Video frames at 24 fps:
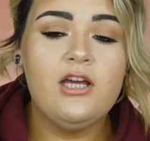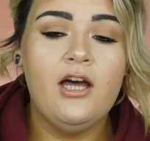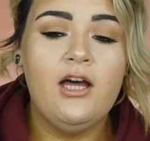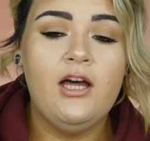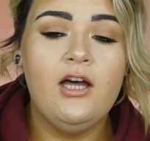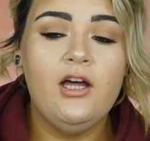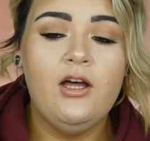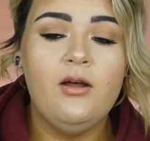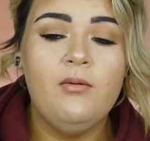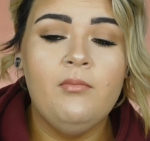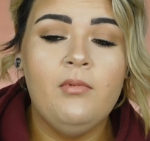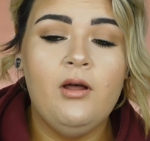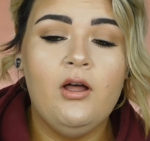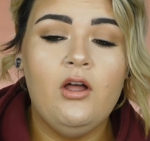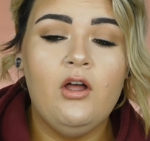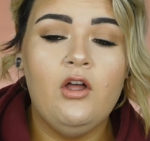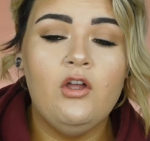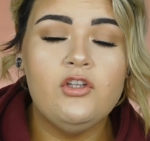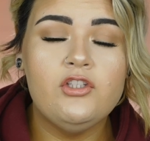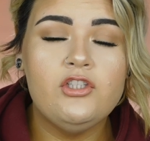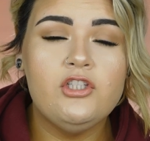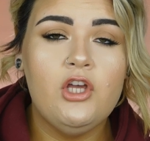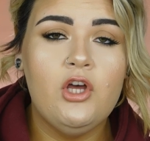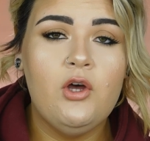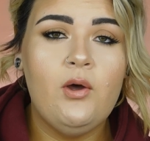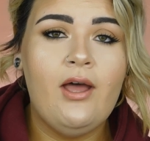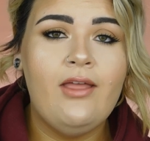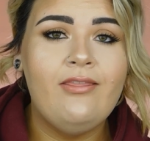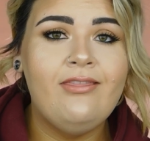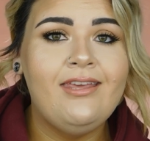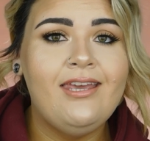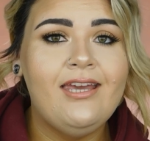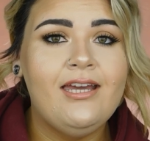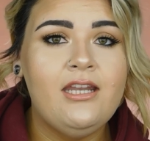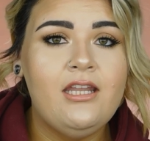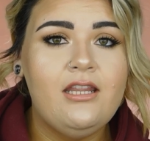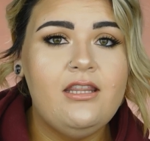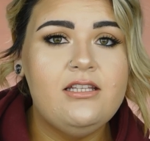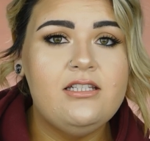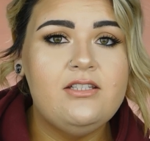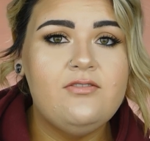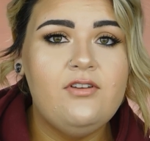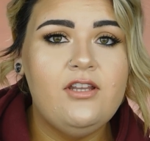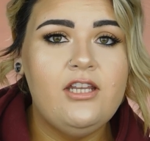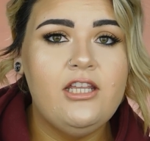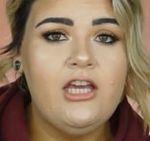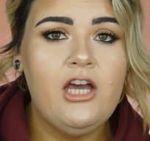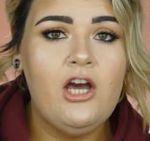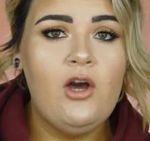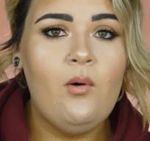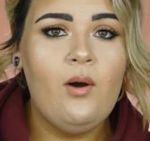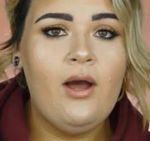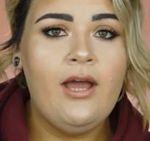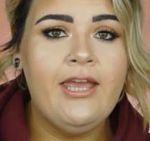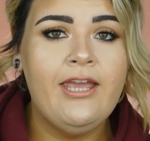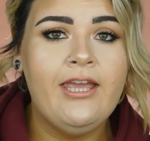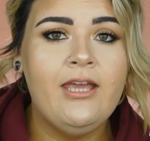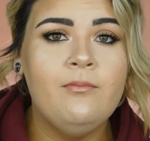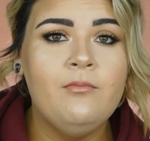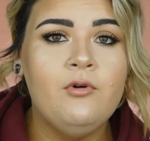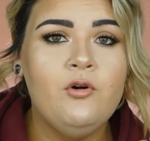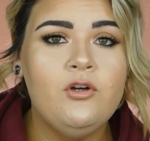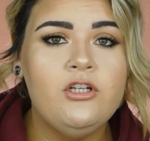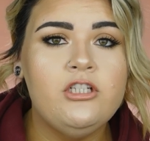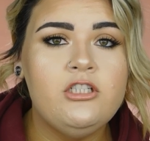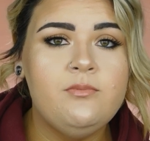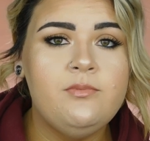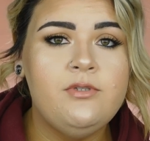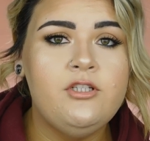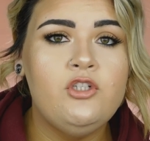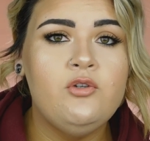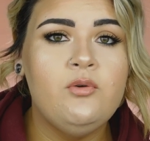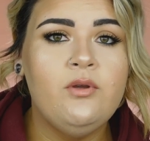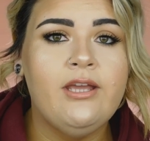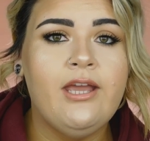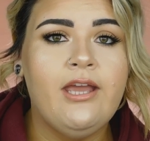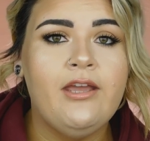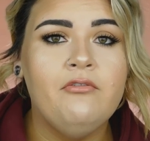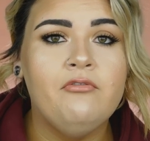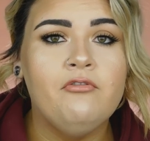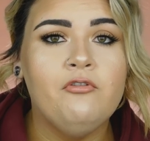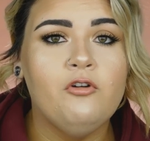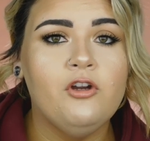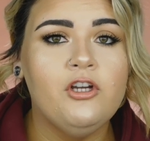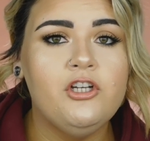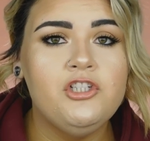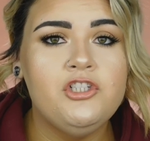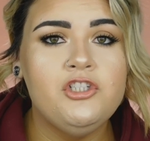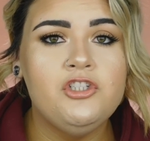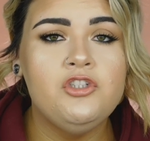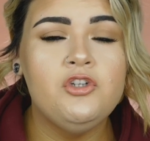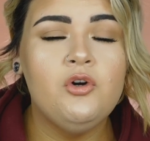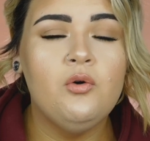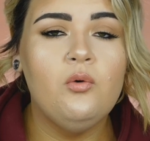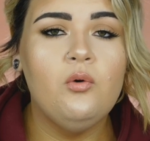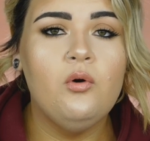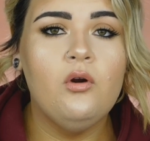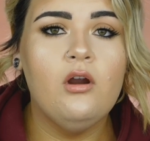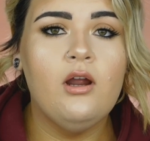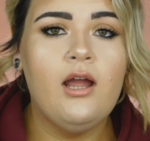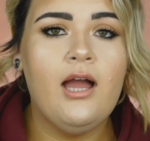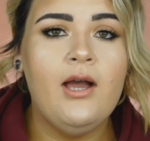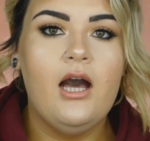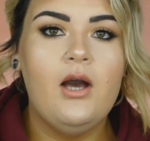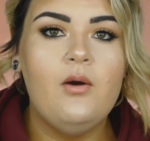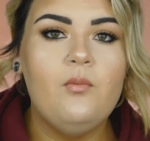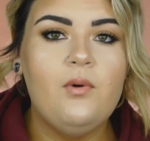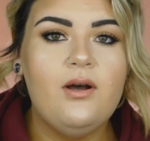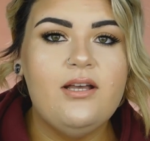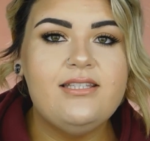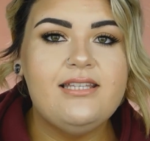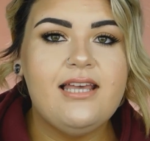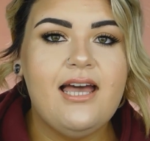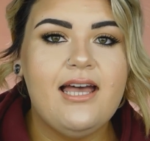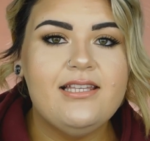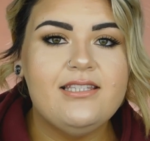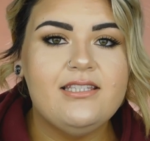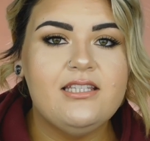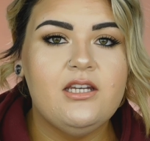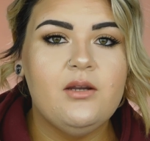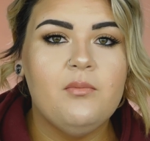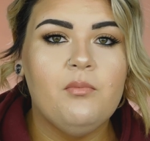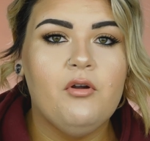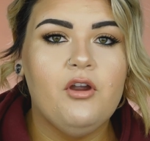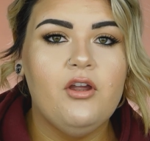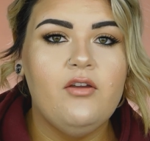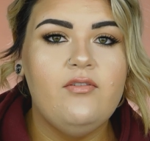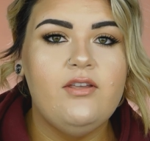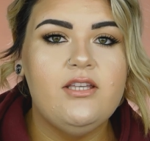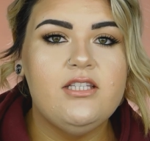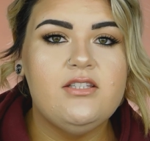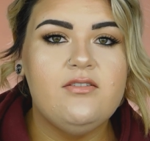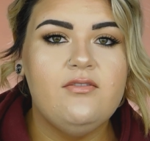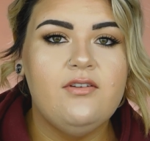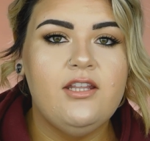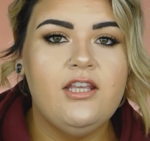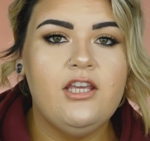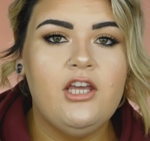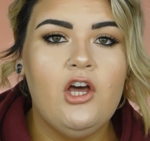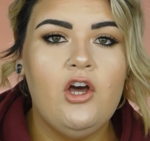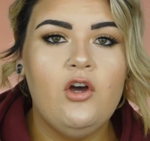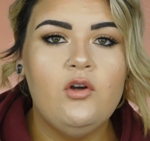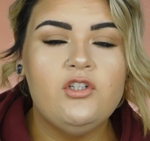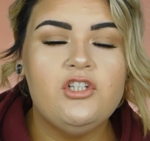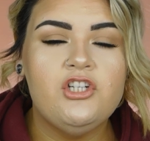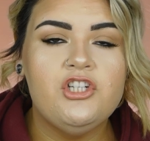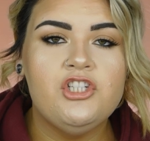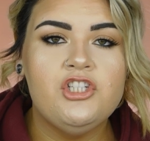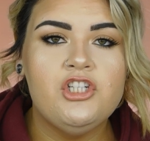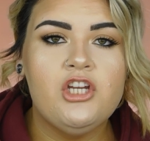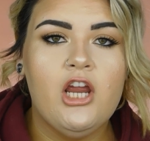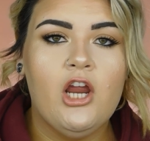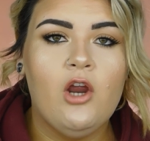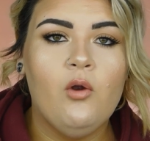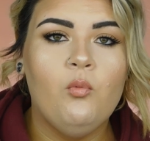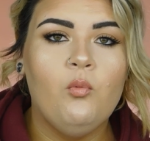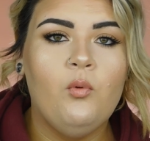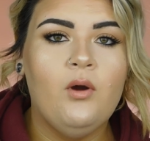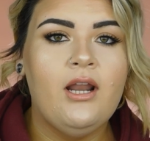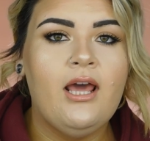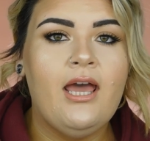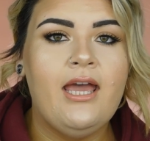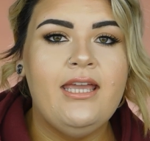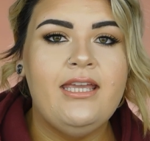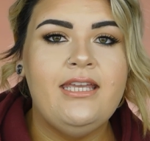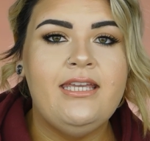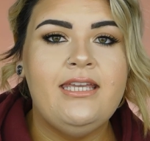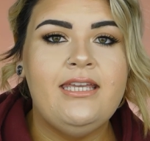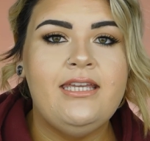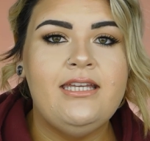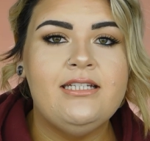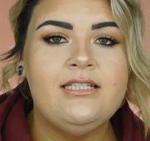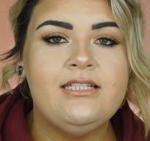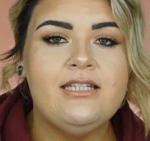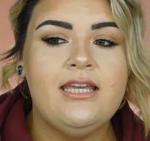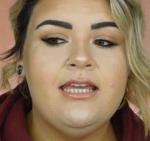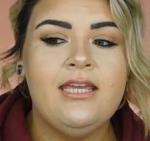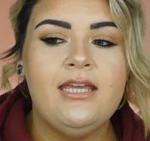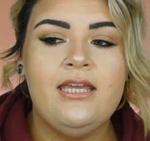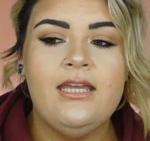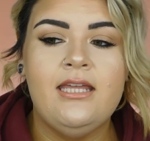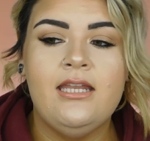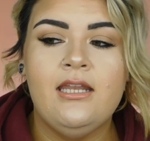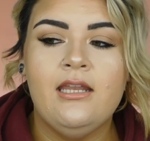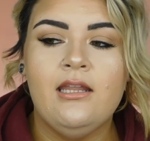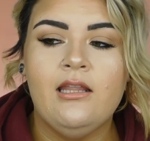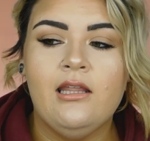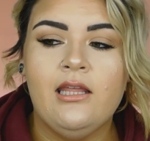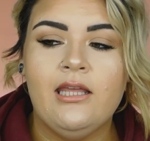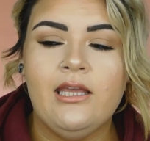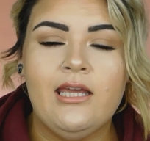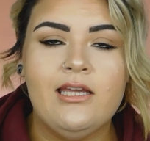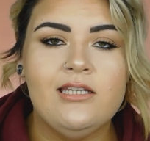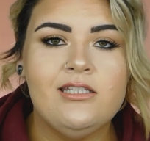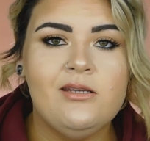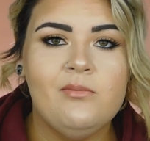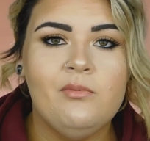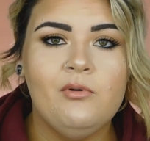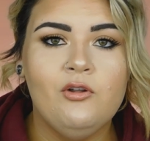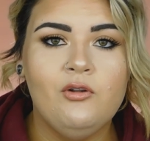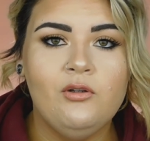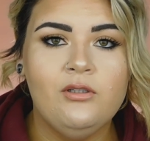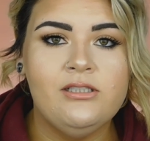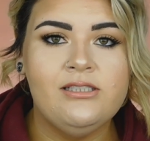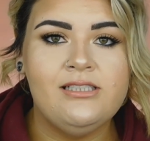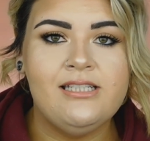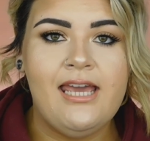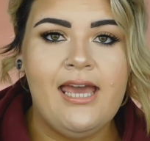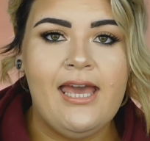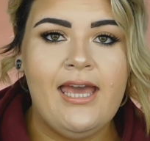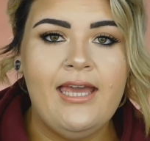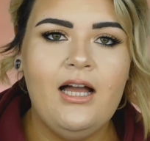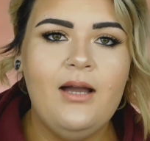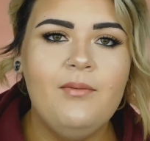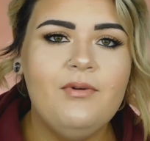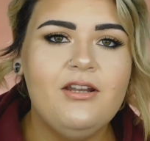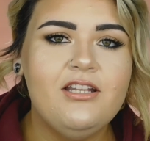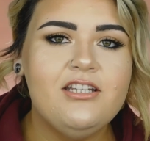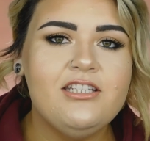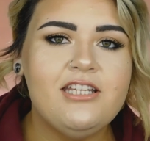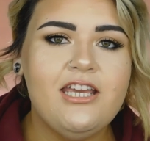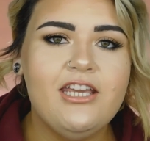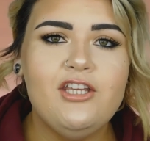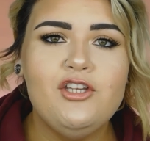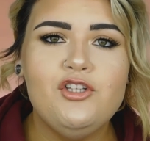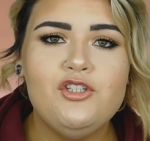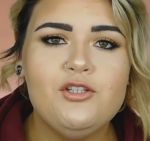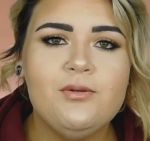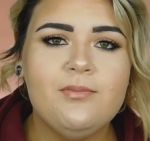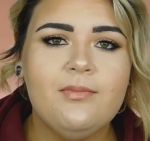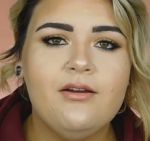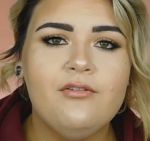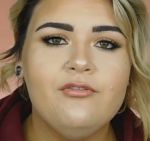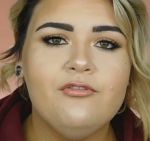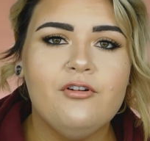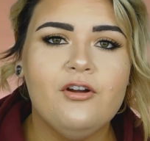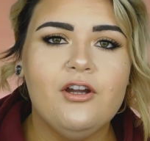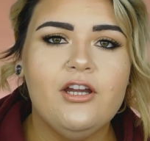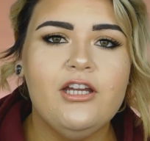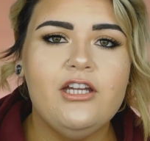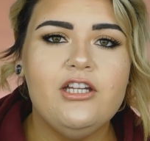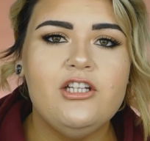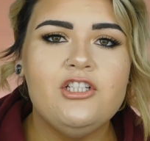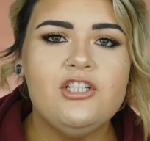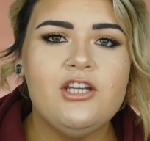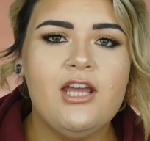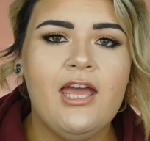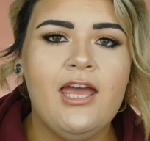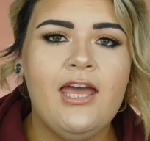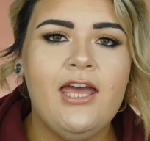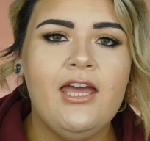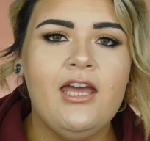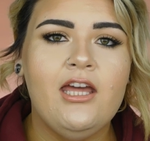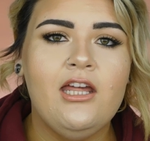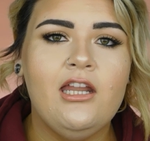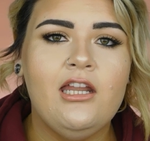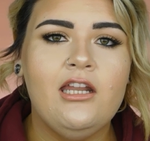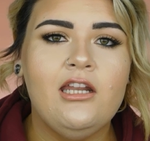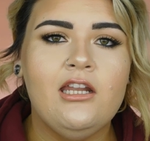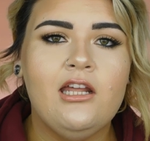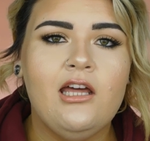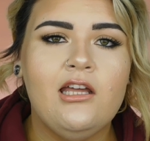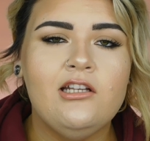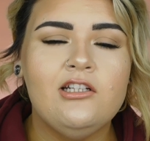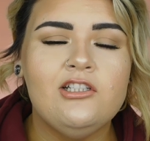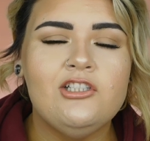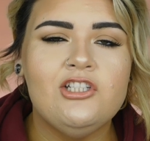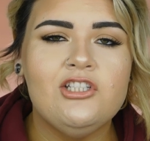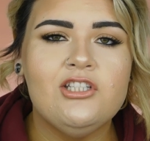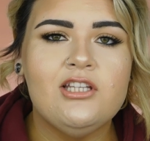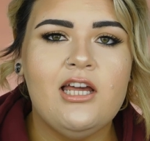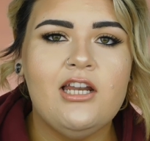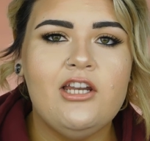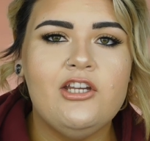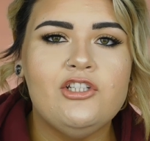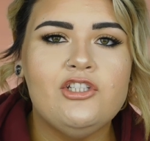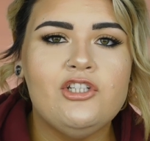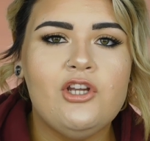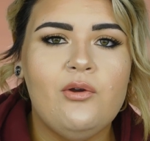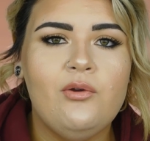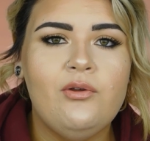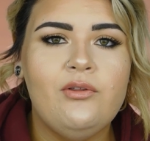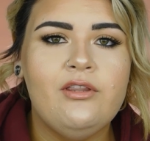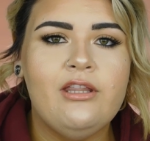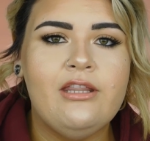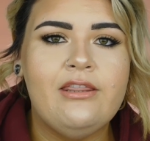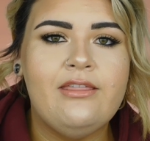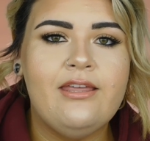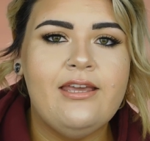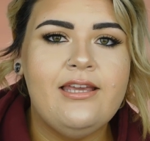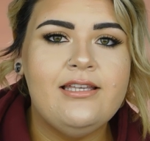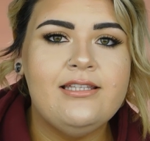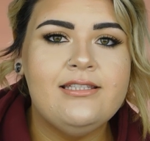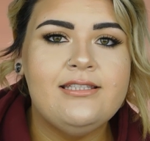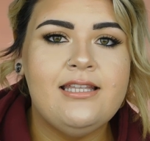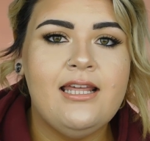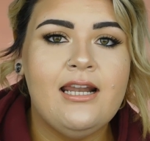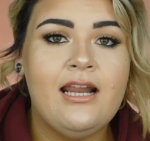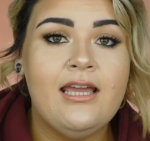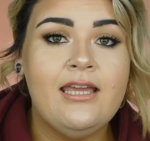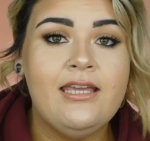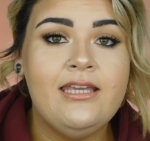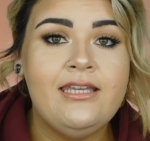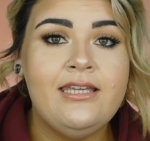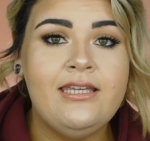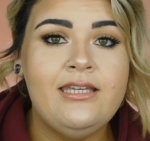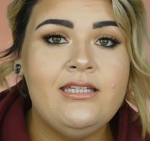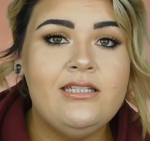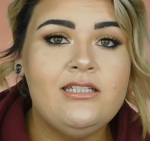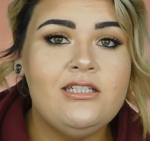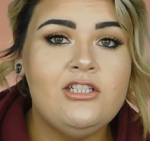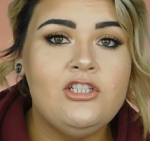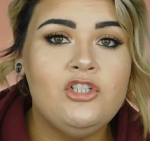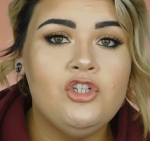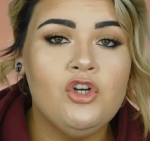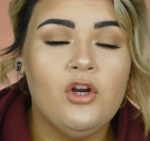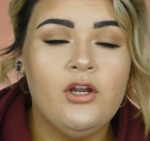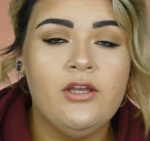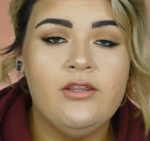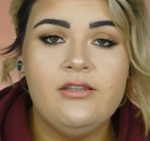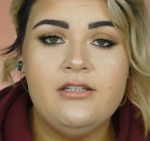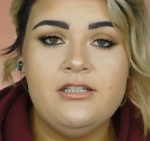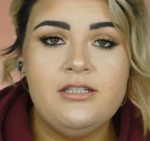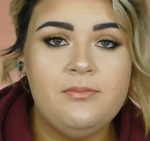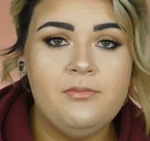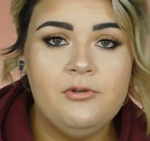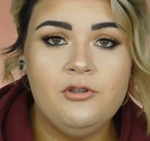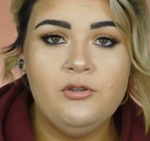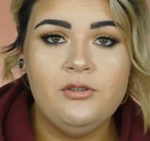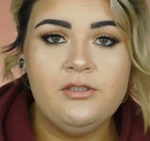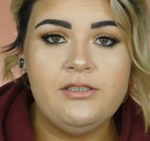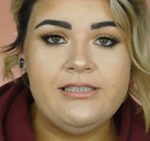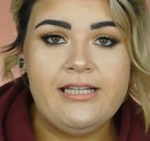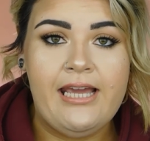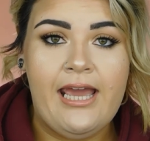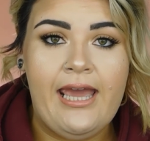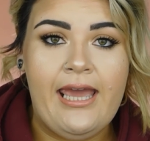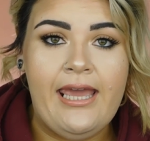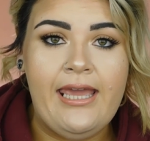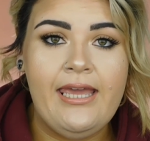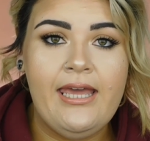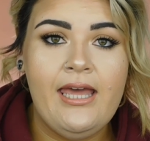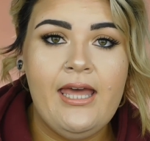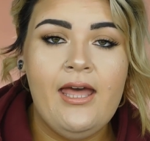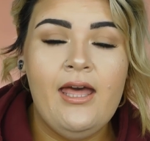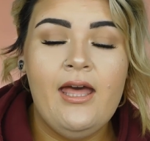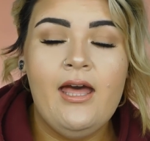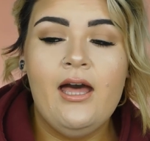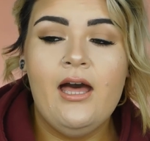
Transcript: Um, also, at the end of this video, I am going to be doing a fridge tour. I was asked in a previous video to share what I eat in like a typical day. I'm going to take you to my fridge and just kind of show you the things that I eat during the typical day.